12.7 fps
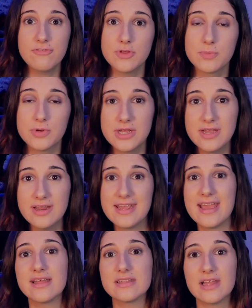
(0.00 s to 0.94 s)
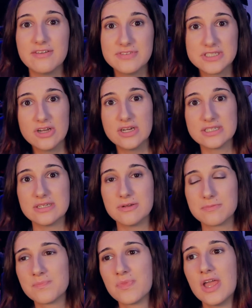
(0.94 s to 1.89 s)
I feel pretty good again, life is
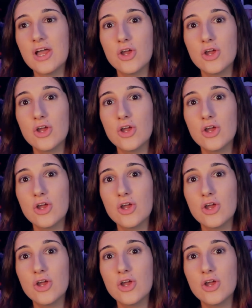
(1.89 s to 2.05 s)
awesome.